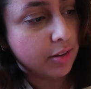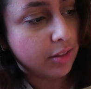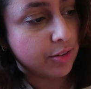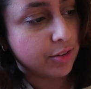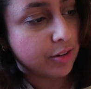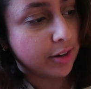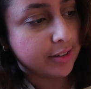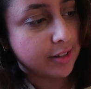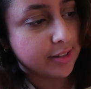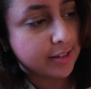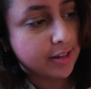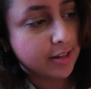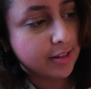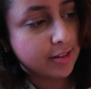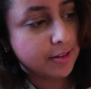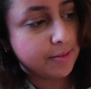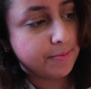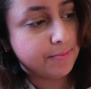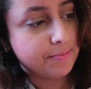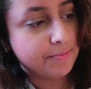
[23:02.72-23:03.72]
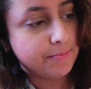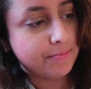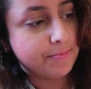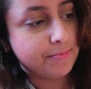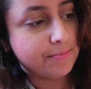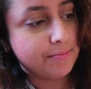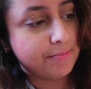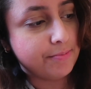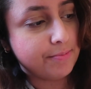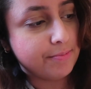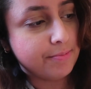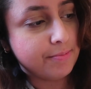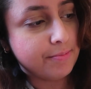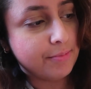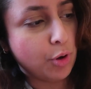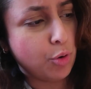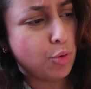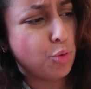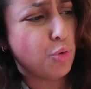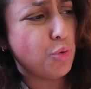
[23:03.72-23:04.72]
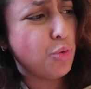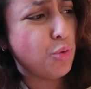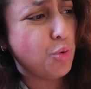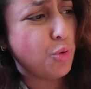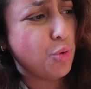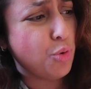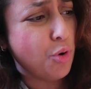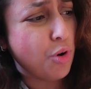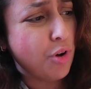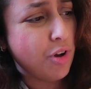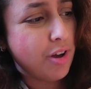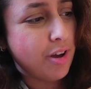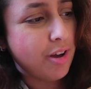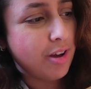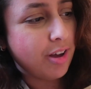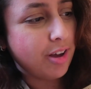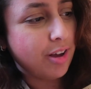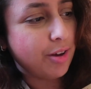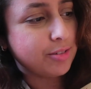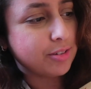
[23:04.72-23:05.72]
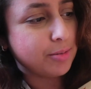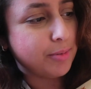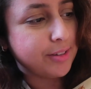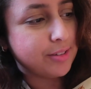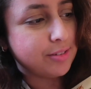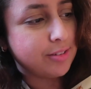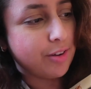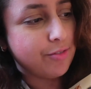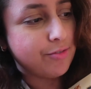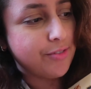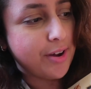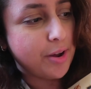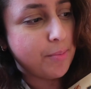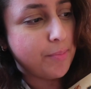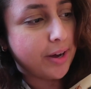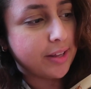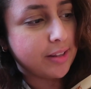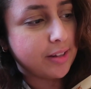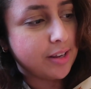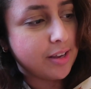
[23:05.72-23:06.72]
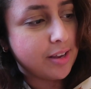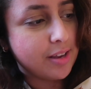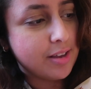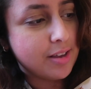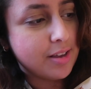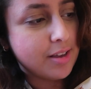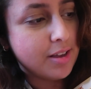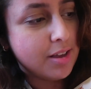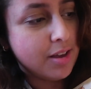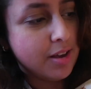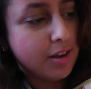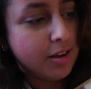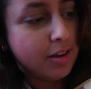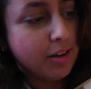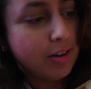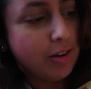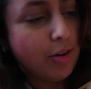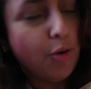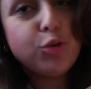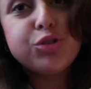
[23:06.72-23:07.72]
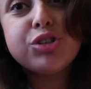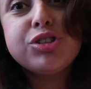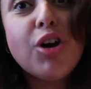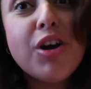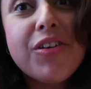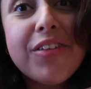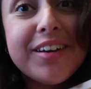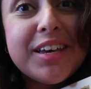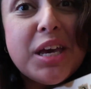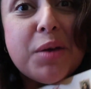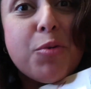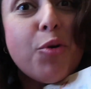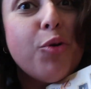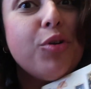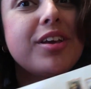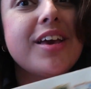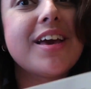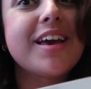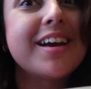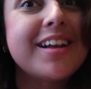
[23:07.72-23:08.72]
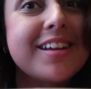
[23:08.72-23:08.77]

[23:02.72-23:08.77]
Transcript: the United Kingdom Oh, that's about to get very badly. Also, sorry that I keep calling it